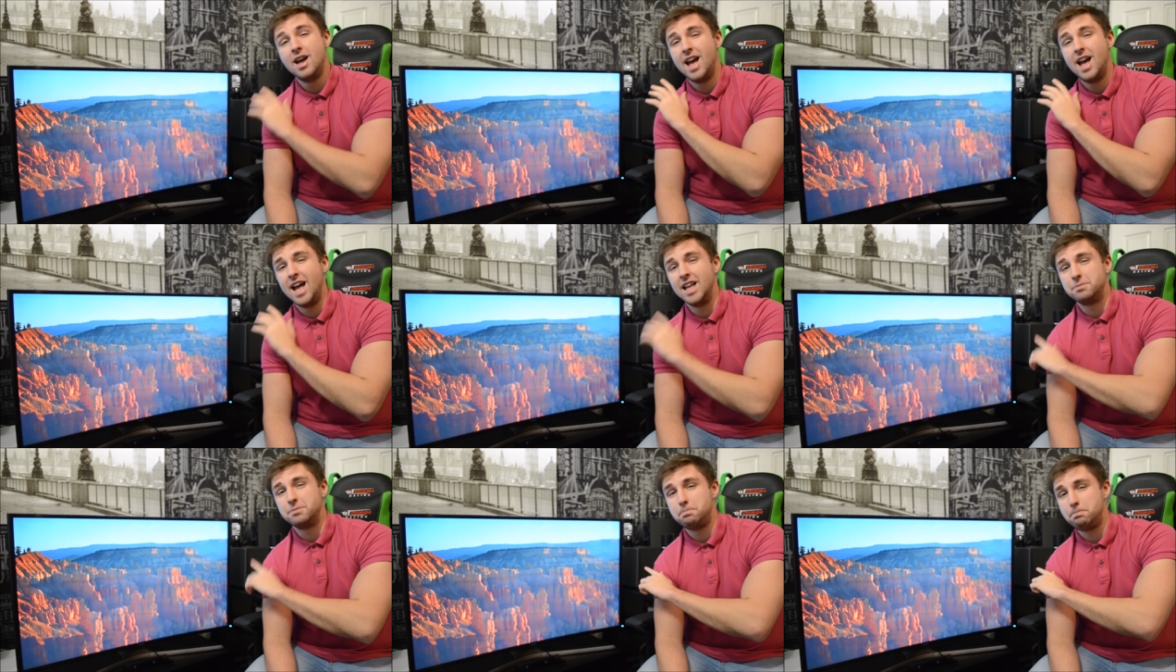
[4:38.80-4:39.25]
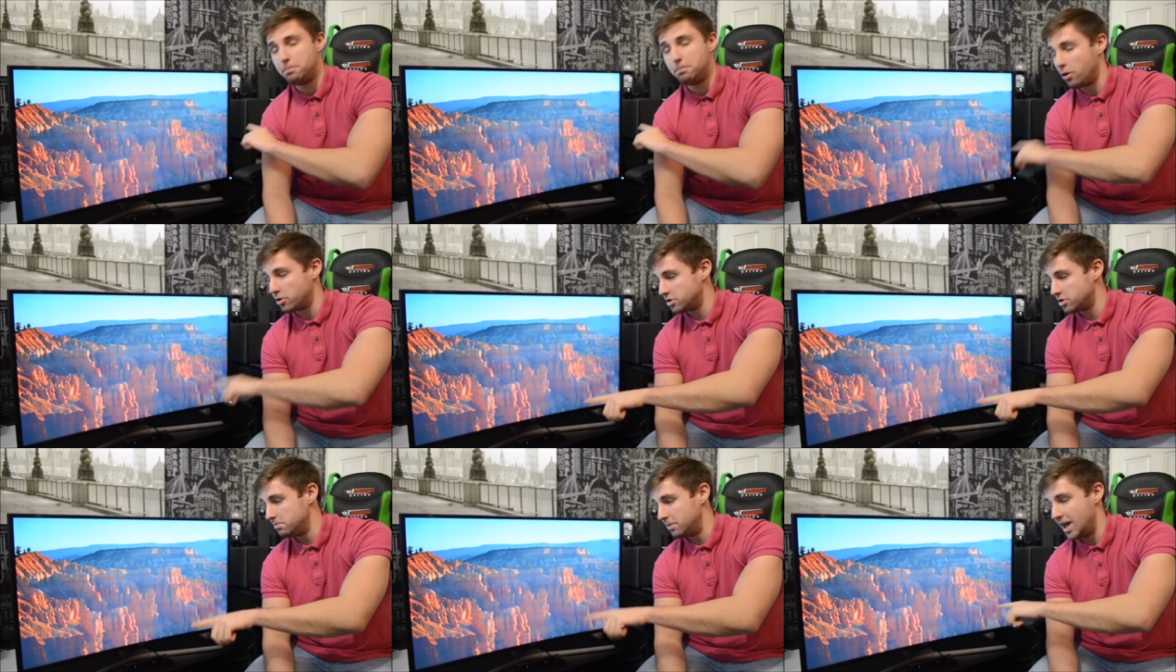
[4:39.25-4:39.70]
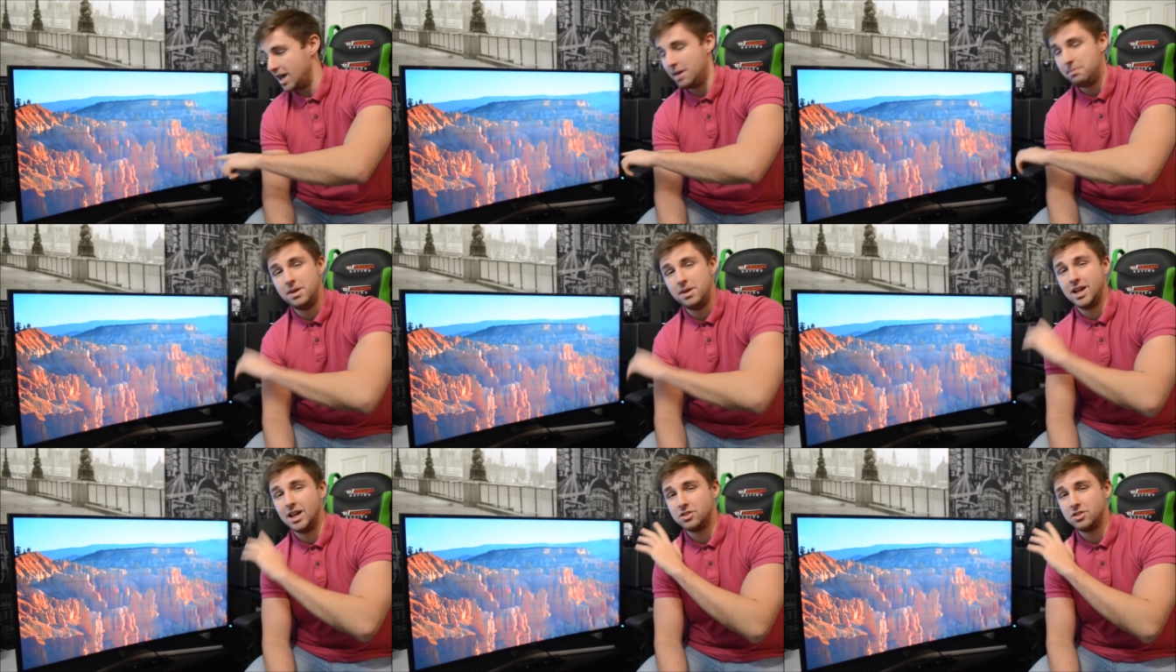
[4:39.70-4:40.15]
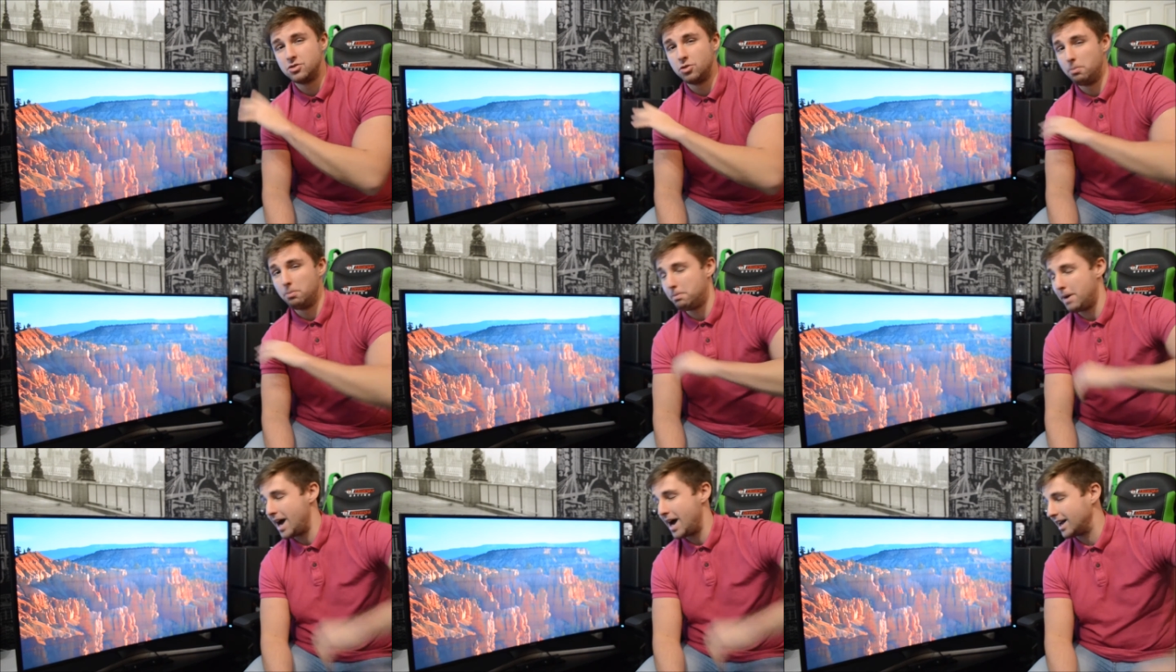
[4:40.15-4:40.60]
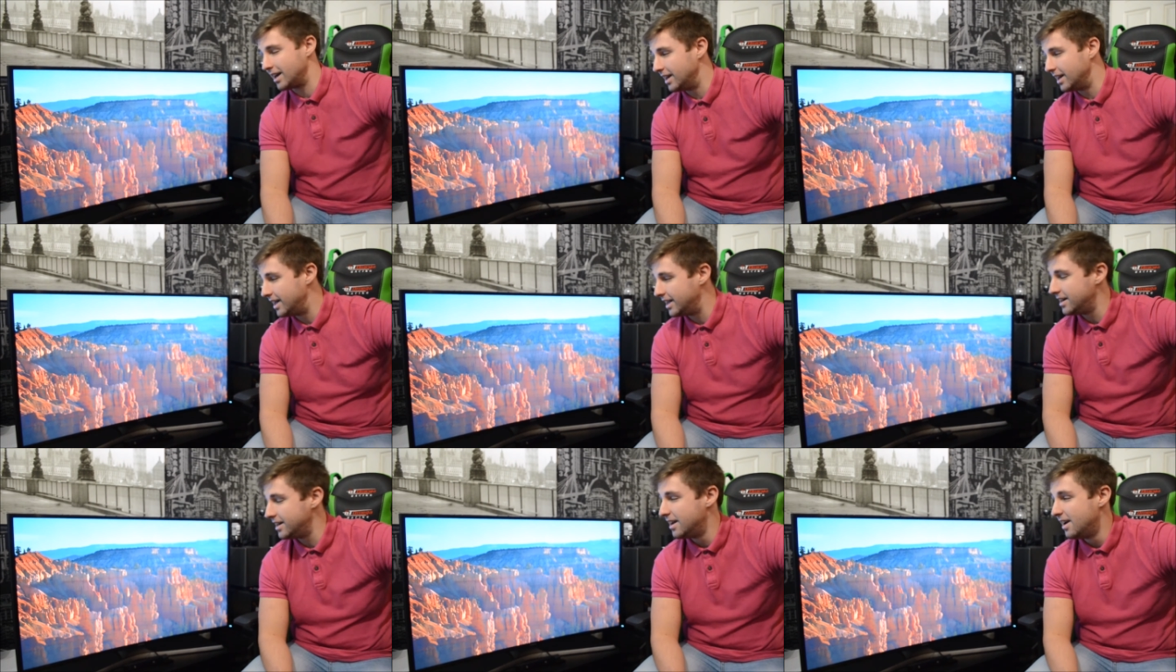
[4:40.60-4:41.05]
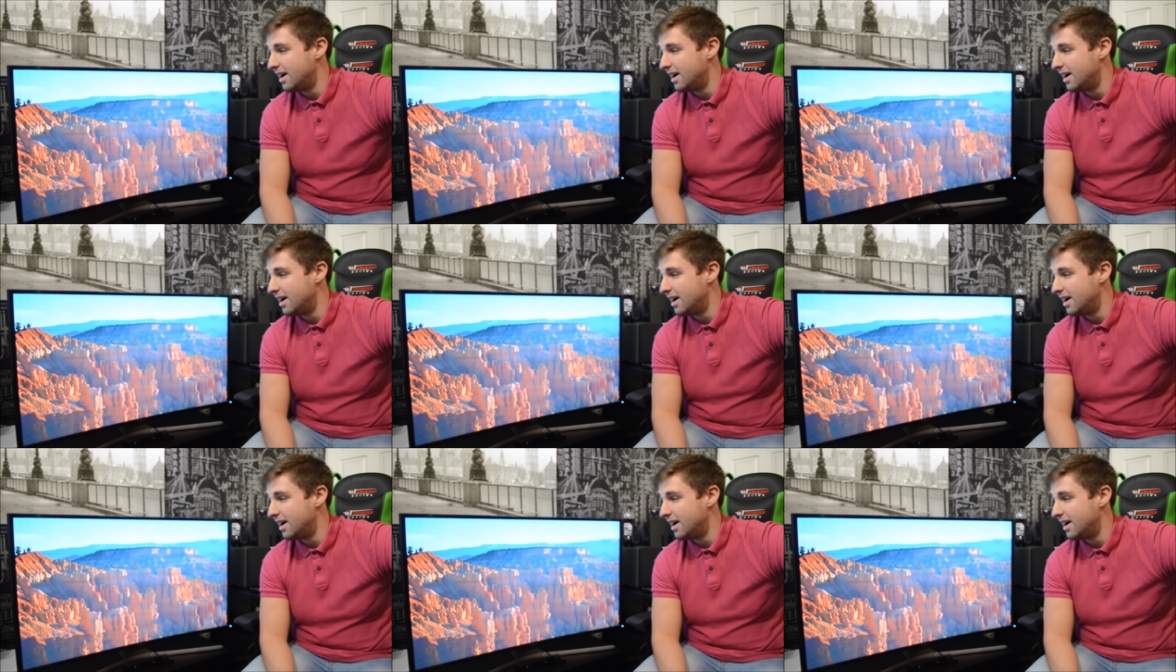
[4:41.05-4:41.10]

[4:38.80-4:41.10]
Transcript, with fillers: It's bottom lit, meaning it's not backlit.